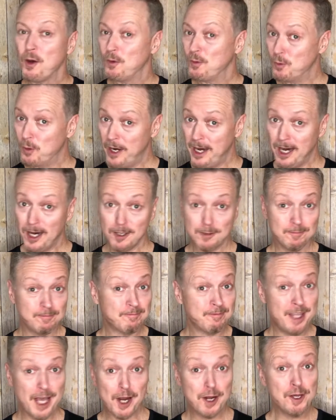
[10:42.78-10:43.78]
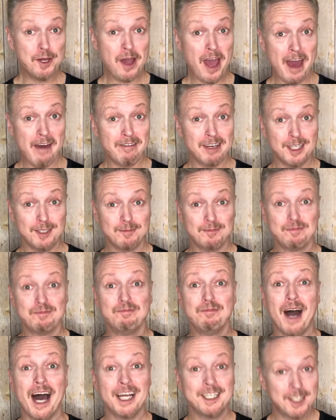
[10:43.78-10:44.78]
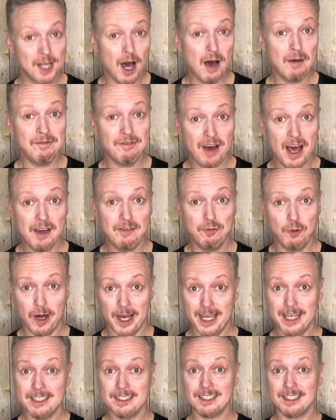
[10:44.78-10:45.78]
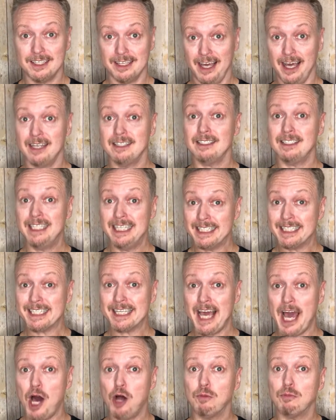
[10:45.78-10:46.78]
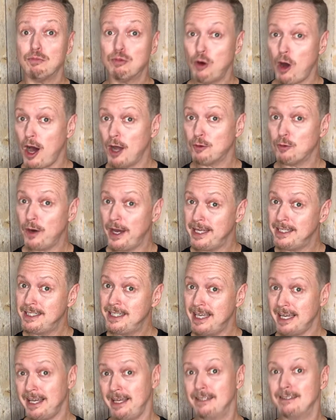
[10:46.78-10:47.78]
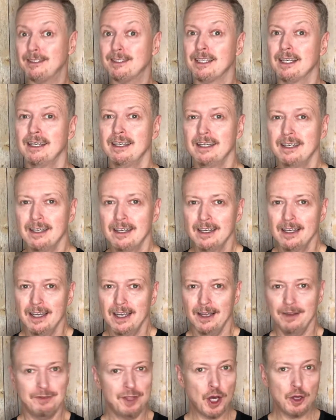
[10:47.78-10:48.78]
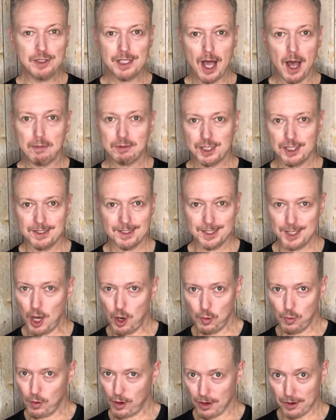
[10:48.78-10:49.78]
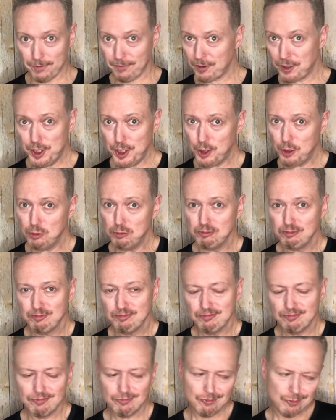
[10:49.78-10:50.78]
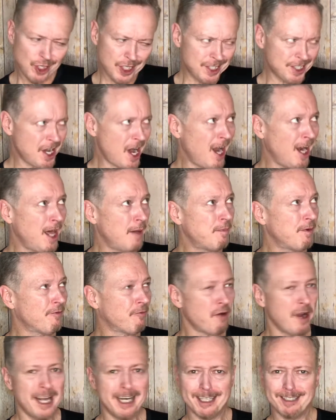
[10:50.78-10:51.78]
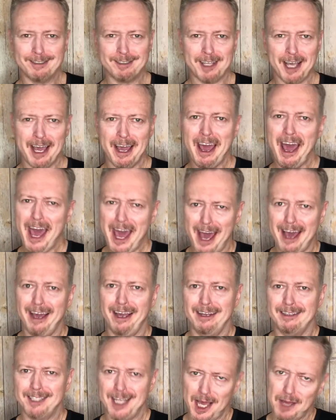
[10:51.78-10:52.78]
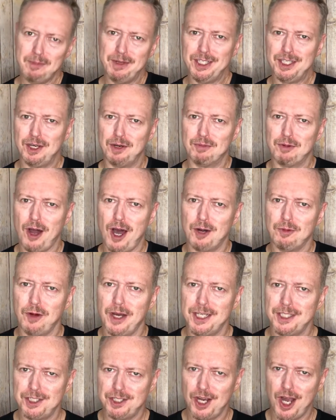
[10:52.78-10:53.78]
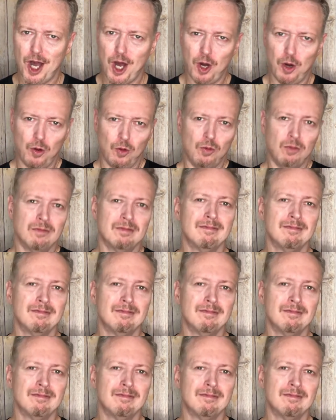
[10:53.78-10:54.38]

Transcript: Well, there you have it. My top 5 ways to get discount Broadway tickets. If those options don't work for you, just call up a friend and say, hey, take me to a Broadway show.